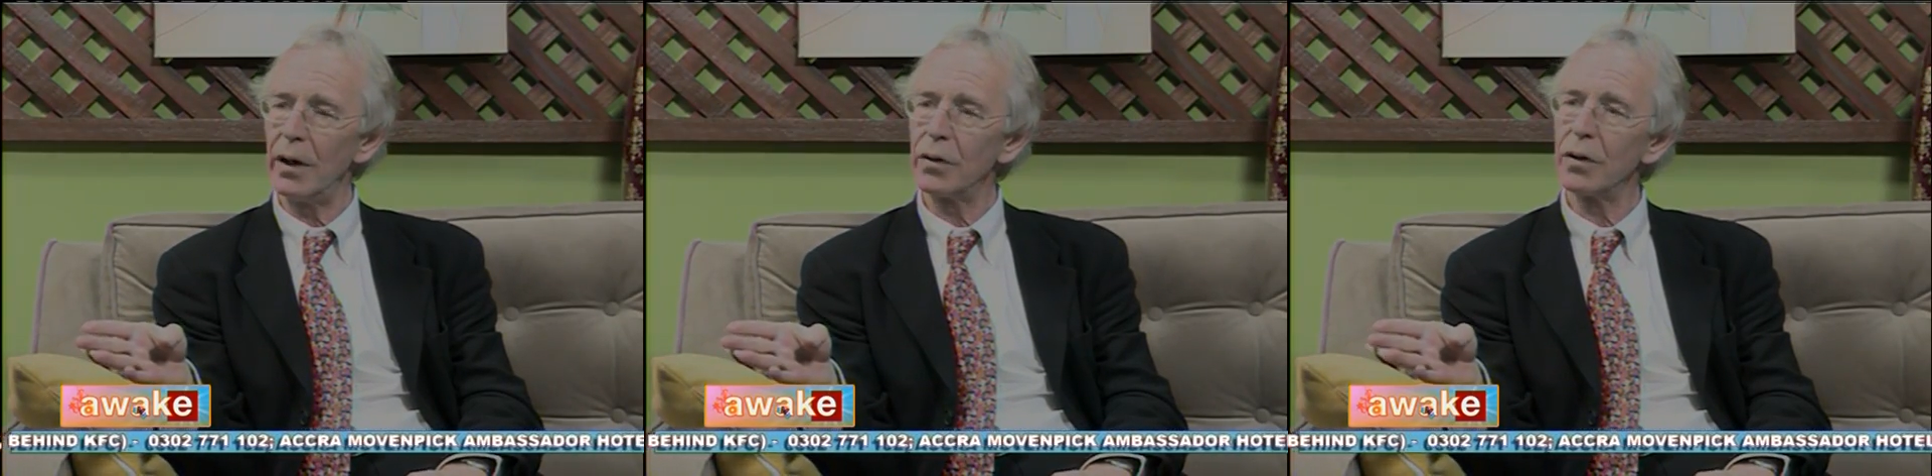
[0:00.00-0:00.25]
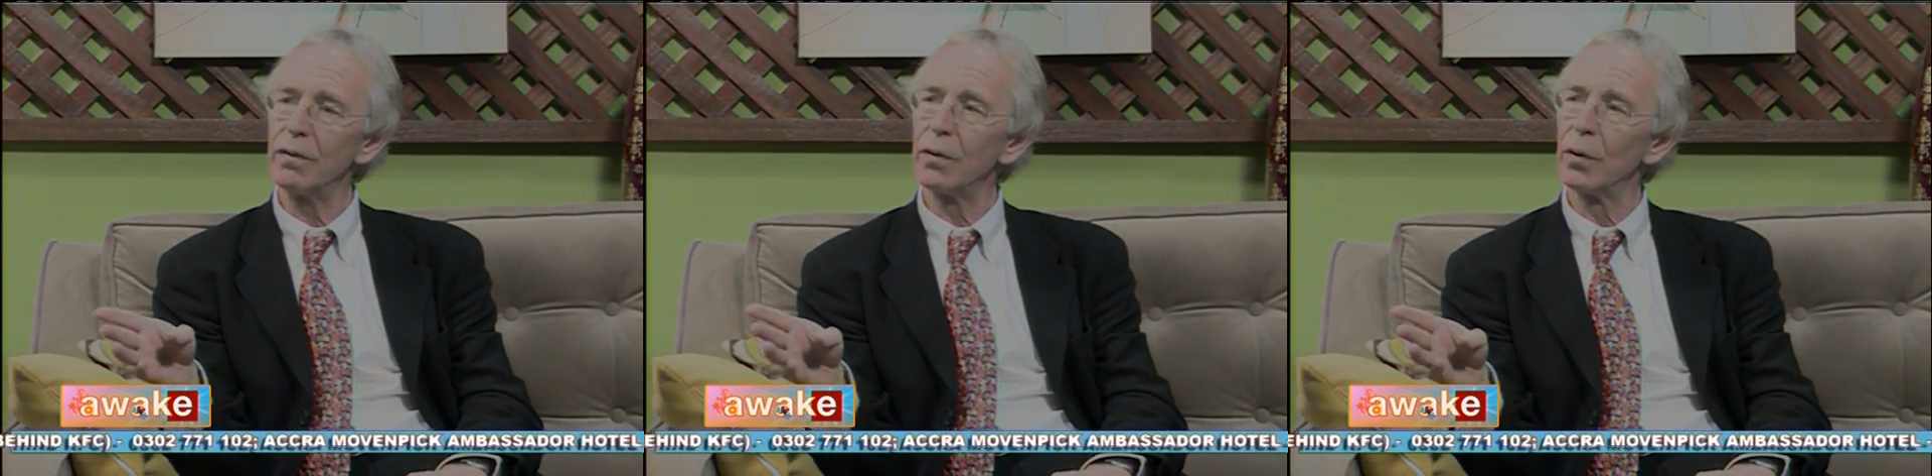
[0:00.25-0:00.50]

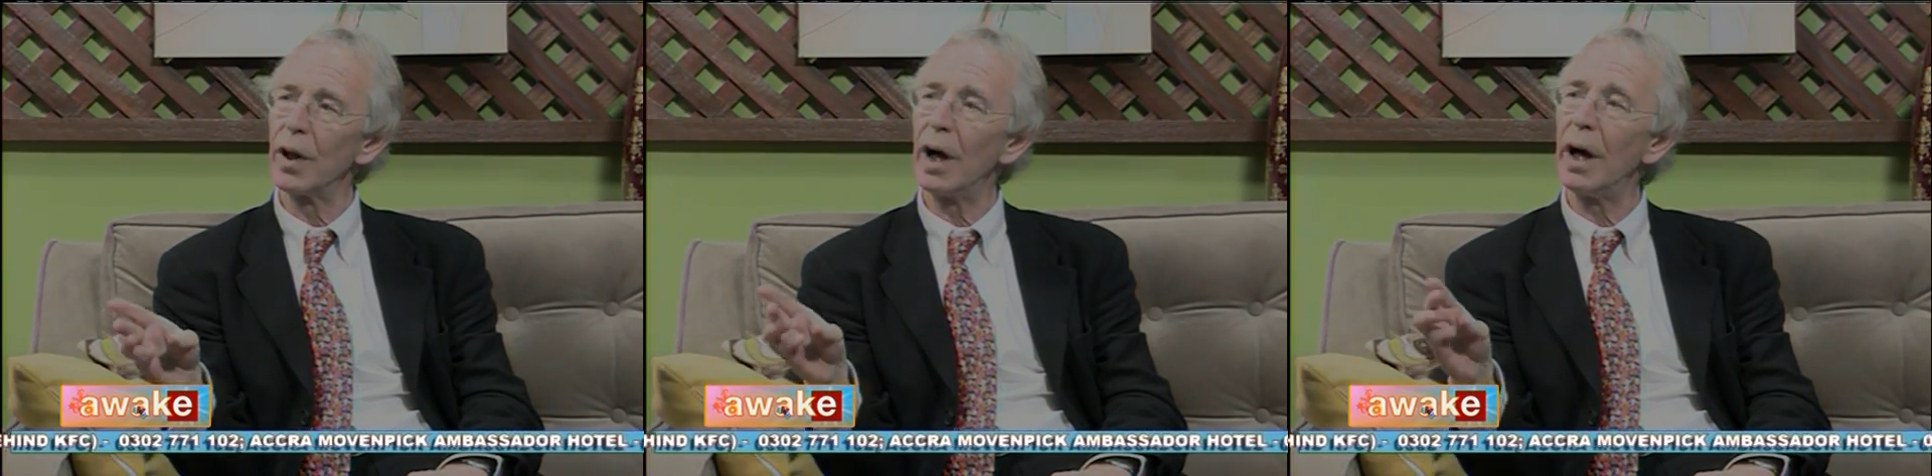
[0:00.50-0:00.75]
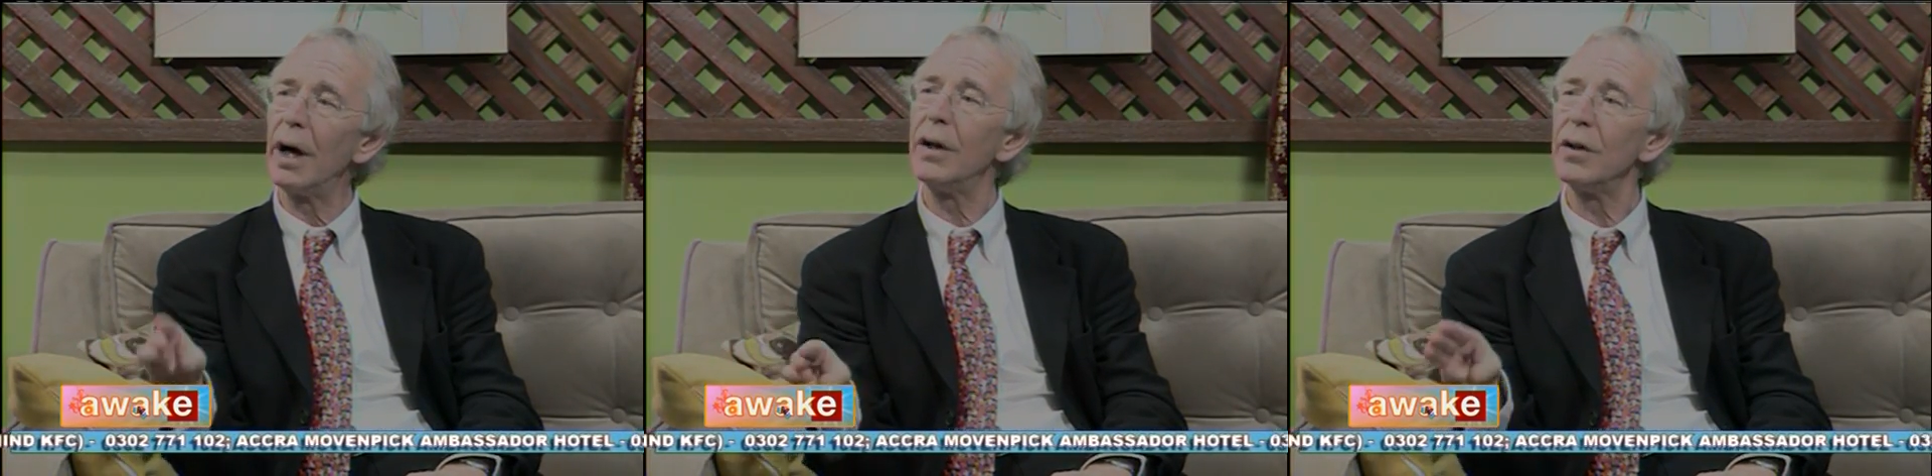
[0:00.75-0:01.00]
entry for
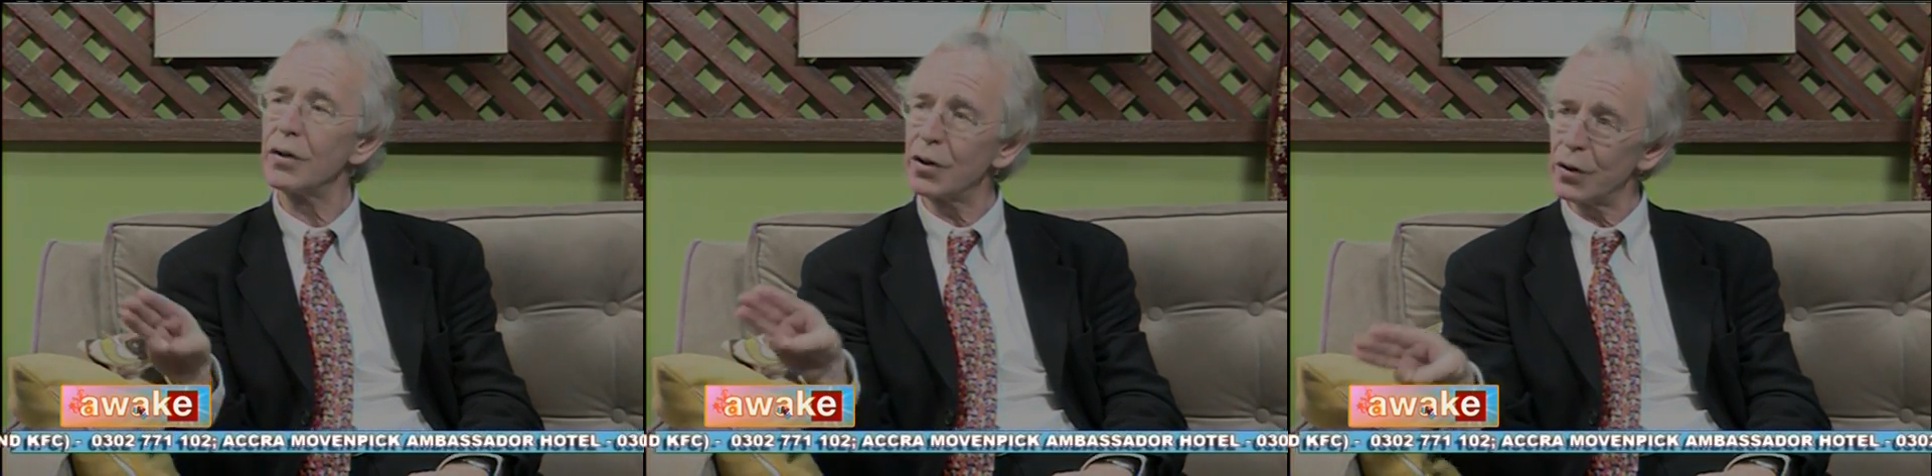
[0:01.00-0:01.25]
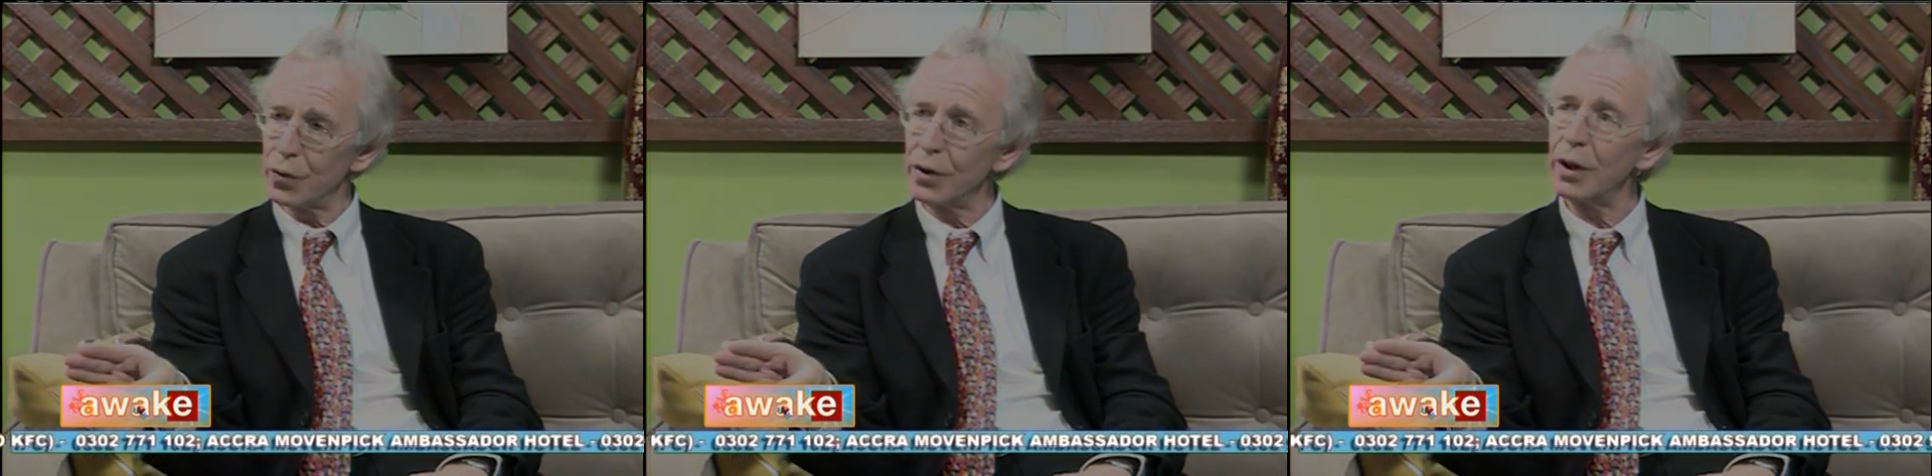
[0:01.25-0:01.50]
that, and it's a
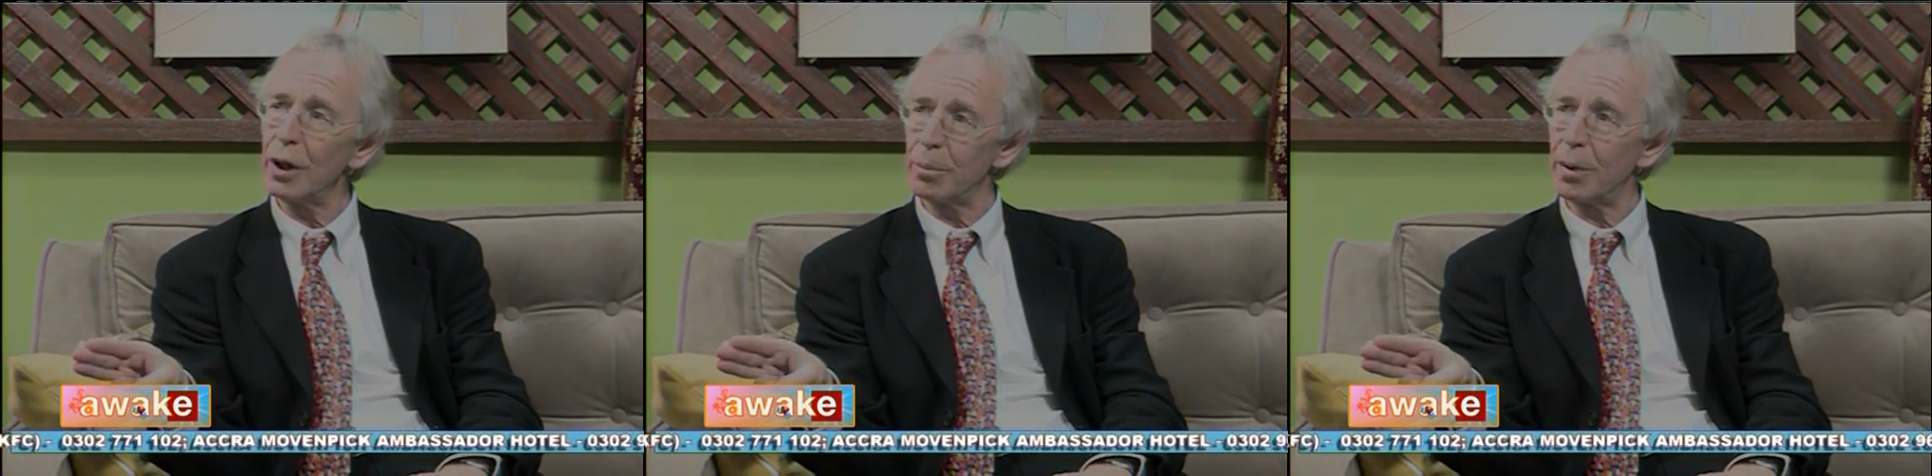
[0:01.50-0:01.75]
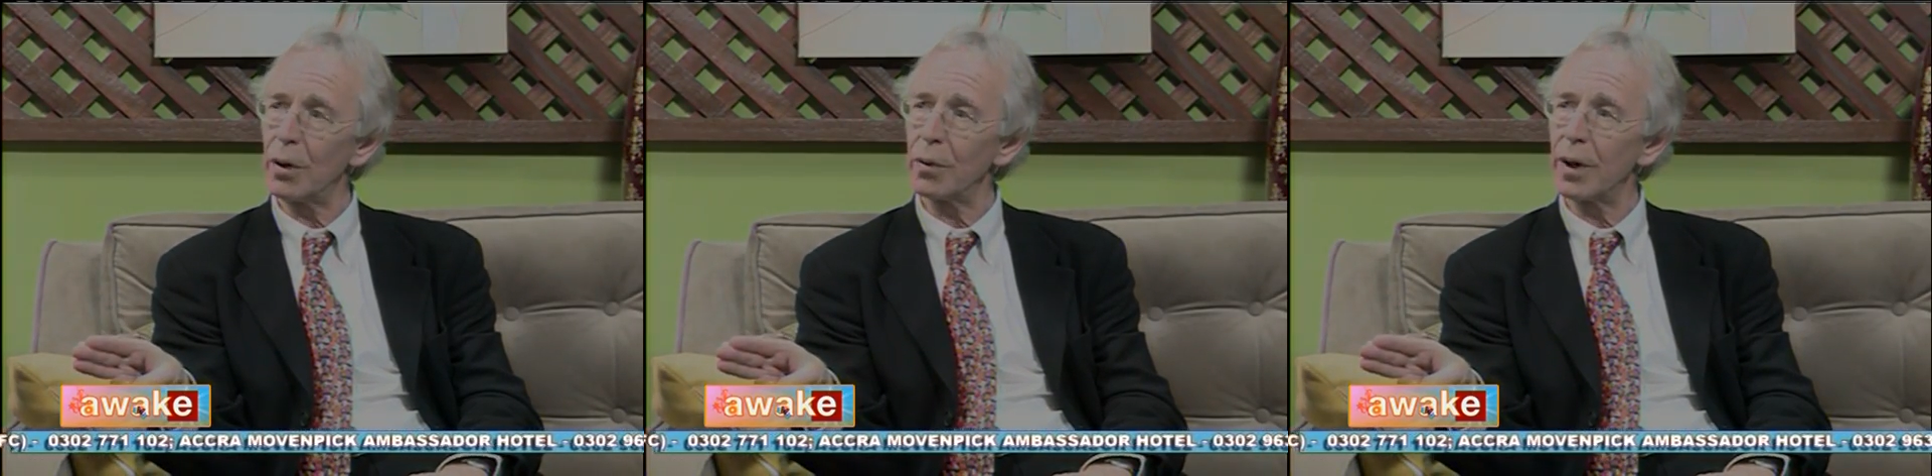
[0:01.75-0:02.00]
three year
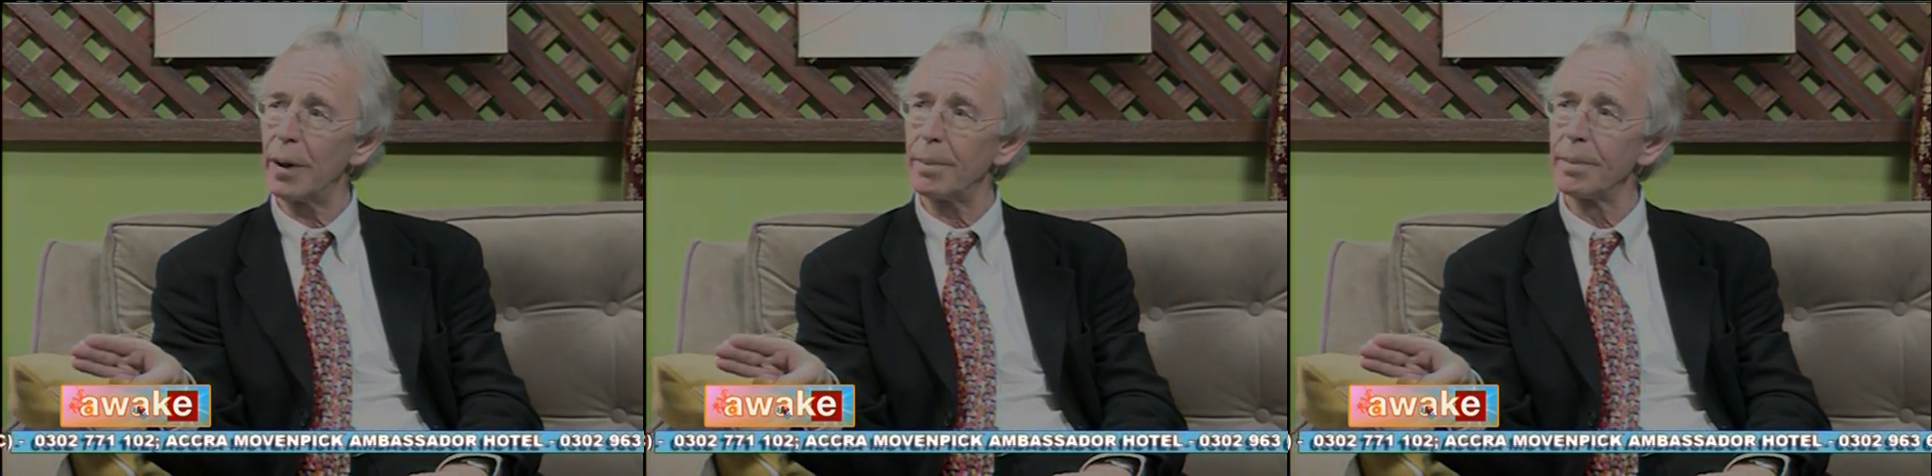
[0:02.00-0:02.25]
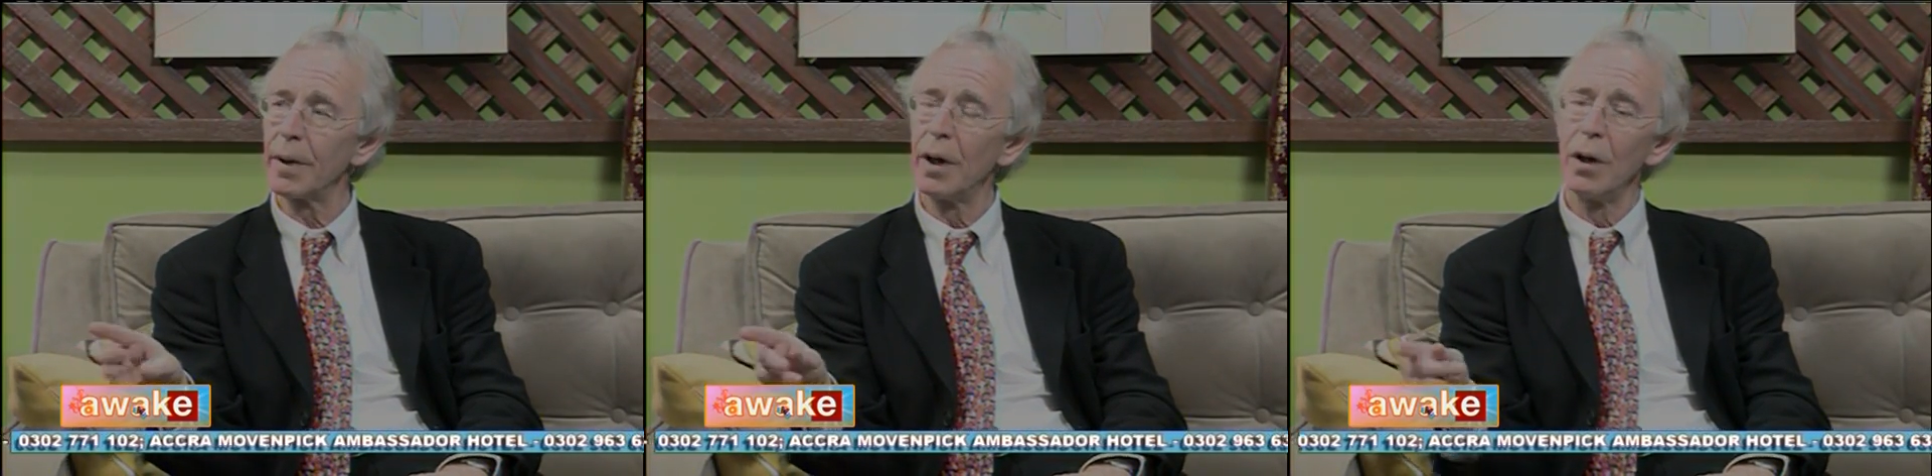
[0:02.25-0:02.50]
program.
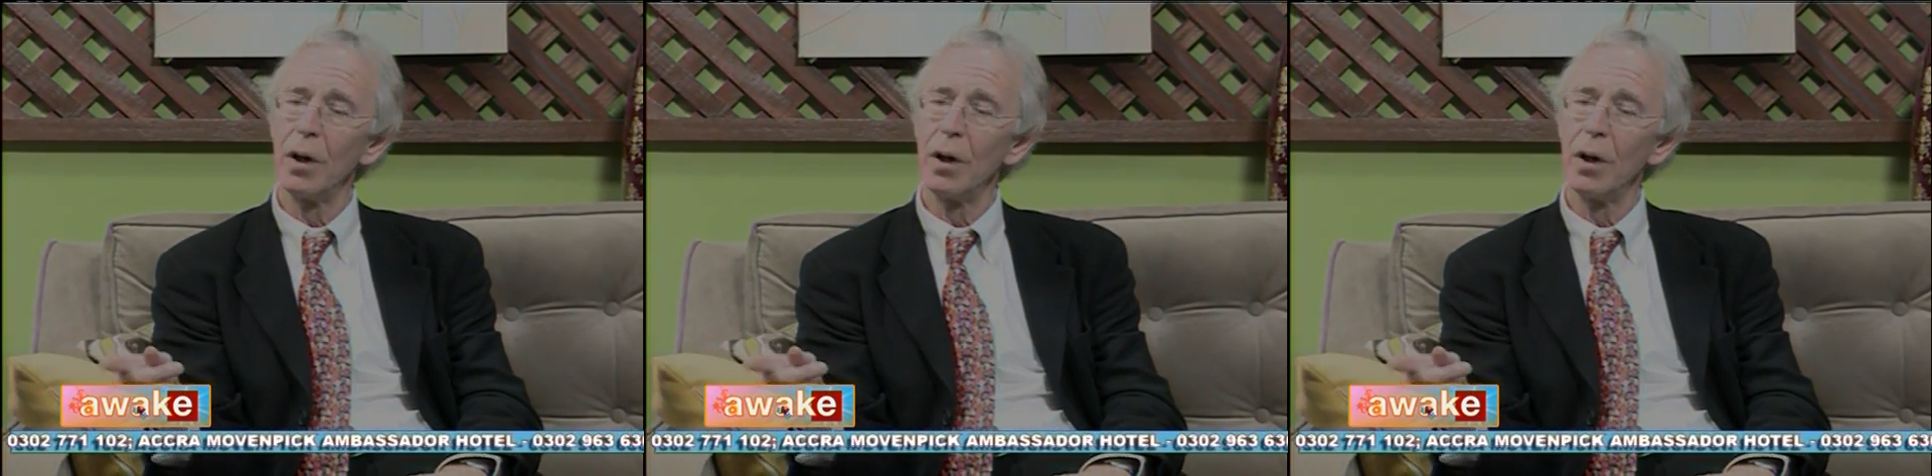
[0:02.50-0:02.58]
Mm -hmm.